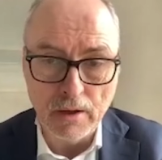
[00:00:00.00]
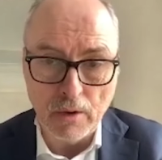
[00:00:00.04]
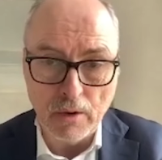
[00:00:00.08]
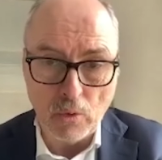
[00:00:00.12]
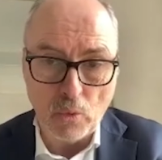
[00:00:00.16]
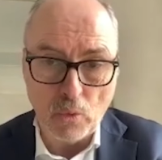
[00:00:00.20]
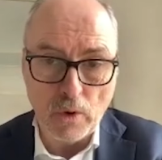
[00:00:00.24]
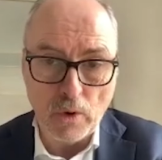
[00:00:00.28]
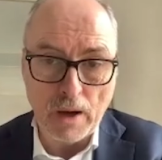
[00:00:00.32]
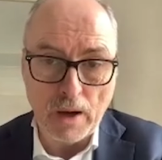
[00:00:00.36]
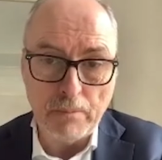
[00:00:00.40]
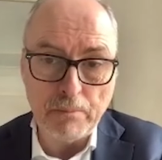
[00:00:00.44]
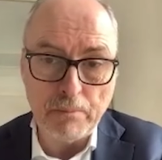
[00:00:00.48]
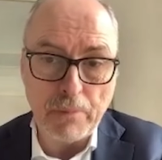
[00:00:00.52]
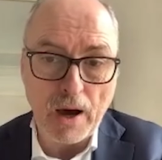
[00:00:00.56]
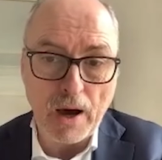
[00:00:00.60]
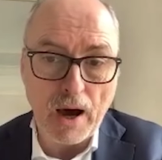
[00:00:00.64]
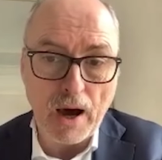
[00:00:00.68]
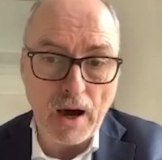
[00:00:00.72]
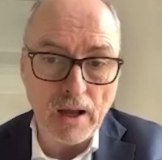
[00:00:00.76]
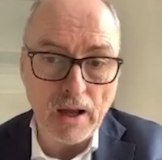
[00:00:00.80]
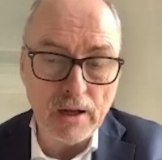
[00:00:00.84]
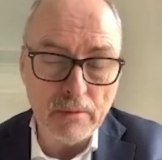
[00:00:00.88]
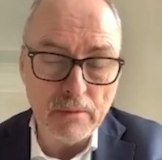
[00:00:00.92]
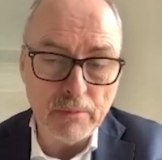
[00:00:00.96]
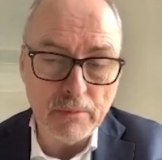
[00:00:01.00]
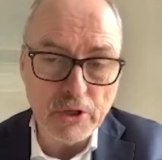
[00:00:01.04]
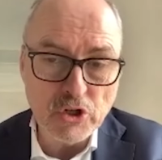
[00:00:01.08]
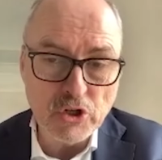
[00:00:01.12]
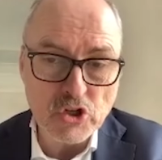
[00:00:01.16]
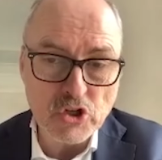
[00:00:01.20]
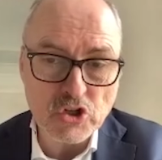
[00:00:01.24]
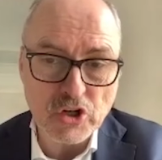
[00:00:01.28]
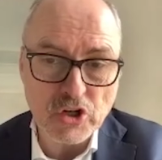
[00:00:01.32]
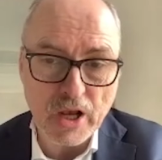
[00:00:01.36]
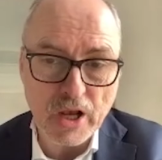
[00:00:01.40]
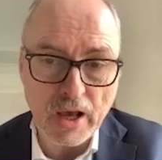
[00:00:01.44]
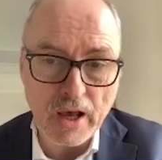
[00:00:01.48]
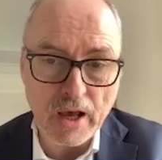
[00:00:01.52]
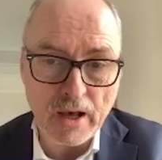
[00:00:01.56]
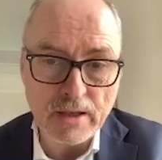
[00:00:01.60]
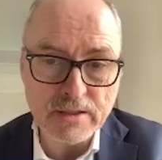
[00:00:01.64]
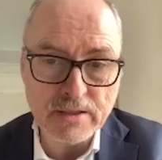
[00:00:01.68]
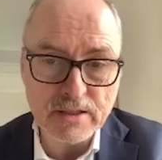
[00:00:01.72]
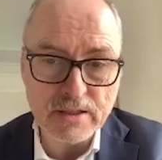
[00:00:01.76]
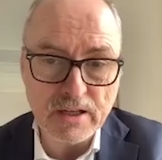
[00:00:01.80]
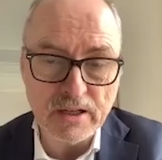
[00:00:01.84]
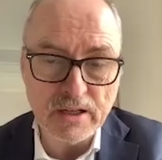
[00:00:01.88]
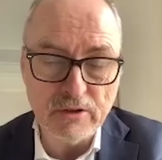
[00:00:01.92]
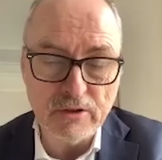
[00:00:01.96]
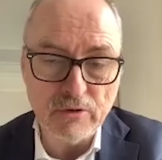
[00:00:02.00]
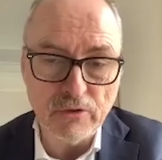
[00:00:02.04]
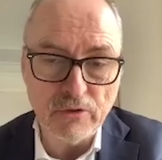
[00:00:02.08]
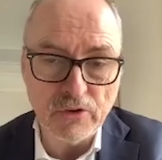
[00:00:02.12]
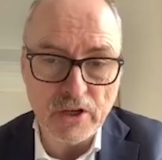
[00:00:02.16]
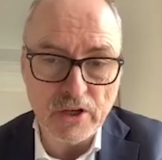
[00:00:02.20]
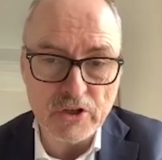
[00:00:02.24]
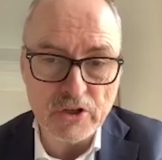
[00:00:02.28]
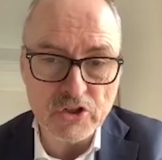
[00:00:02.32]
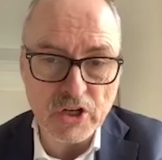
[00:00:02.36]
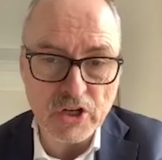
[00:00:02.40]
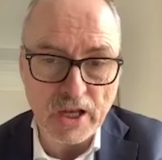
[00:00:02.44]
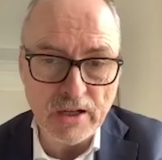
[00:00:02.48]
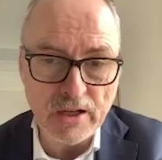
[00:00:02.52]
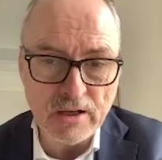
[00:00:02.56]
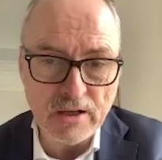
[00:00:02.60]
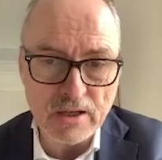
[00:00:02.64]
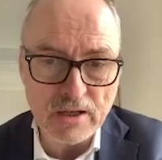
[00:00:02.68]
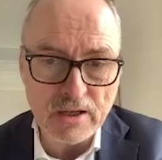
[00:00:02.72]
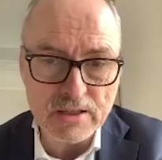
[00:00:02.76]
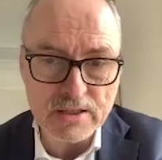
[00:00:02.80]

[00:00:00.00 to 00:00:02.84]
where Parliament shares into the agenda